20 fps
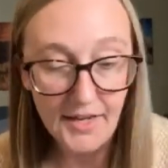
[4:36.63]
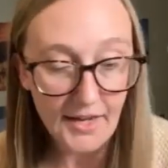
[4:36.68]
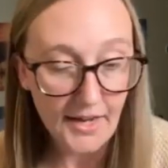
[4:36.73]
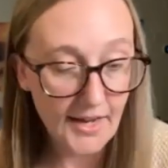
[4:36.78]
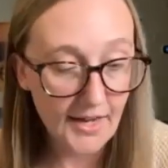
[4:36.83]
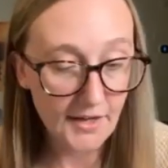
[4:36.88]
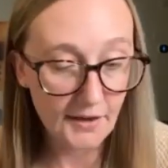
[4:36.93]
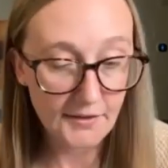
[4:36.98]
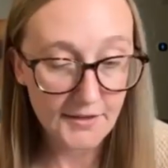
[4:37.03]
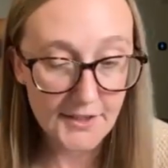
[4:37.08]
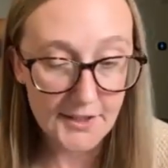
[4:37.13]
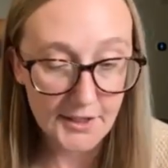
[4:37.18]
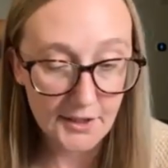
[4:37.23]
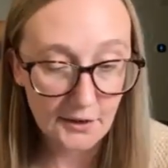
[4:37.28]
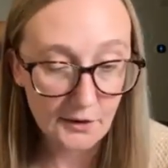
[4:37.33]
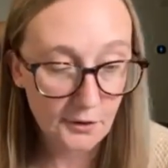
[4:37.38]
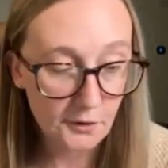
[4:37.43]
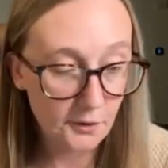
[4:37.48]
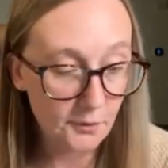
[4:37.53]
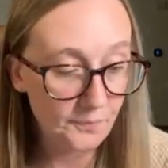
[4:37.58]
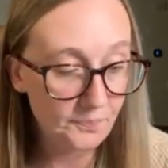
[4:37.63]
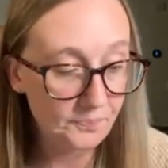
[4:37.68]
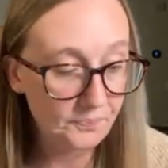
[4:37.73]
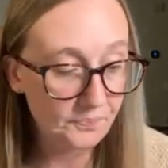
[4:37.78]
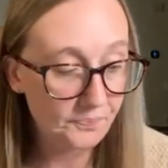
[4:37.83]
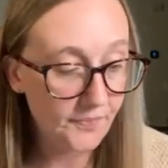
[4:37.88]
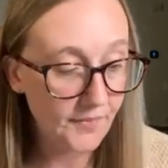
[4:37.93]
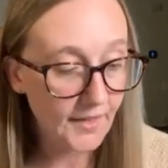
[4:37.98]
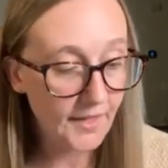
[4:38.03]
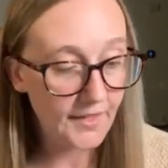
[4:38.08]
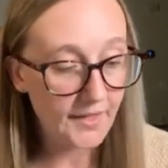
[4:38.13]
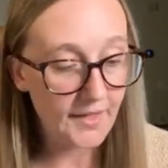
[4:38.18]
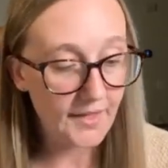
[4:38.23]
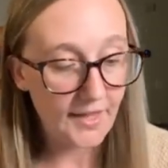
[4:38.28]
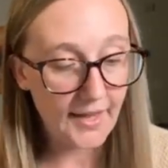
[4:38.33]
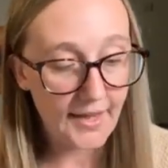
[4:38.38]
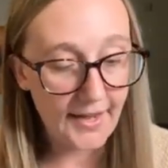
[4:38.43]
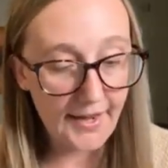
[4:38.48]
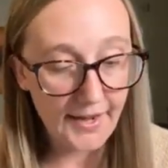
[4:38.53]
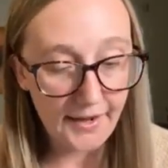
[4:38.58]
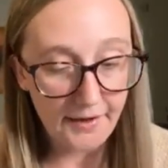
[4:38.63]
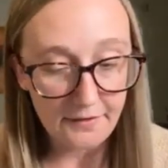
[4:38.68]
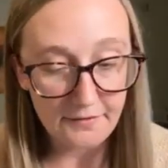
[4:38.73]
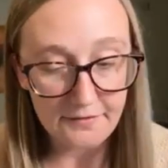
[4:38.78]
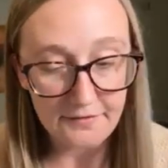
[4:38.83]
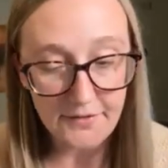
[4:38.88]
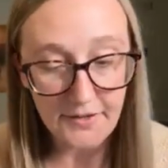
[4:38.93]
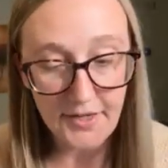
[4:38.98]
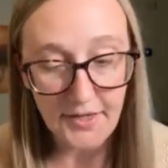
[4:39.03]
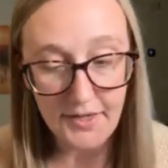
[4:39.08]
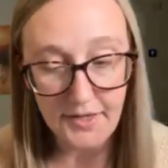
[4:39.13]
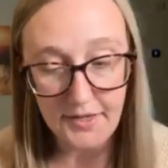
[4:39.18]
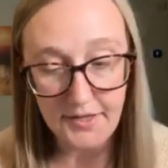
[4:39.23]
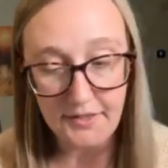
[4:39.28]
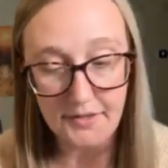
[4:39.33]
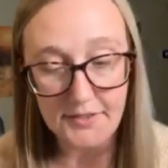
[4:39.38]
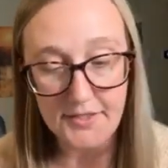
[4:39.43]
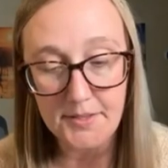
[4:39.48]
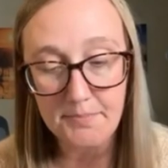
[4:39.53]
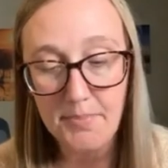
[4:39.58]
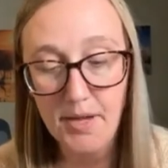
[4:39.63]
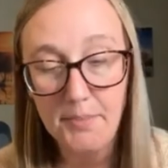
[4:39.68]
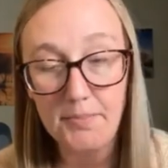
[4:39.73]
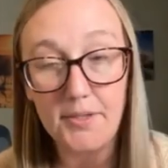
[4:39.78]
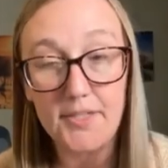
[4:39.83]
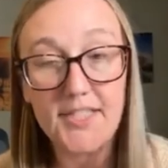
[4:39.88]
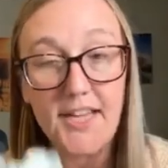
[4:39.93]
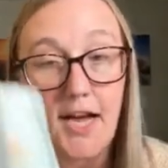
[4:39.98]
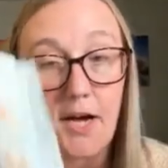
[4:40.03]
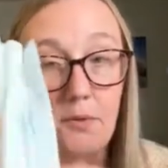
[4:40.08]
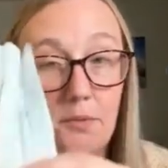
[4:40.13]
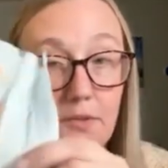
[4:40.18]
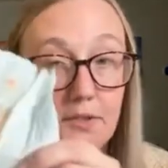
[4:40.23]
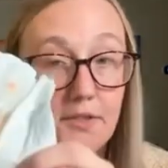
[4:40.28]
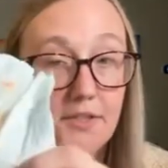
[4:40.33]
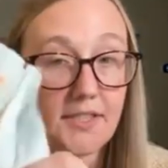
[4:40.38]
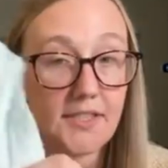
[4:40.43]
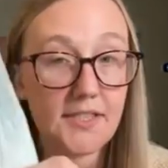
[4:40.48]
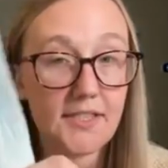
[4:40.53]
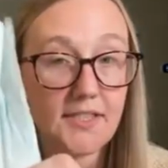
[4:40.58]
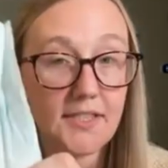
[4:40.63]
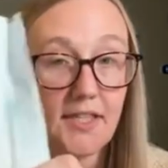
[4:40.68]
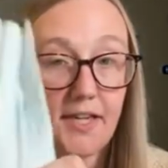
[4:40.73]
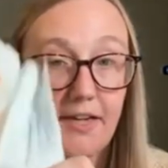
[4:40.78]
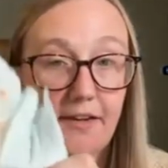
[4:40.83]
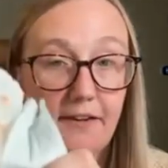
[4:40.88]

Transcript: I also have some paper towels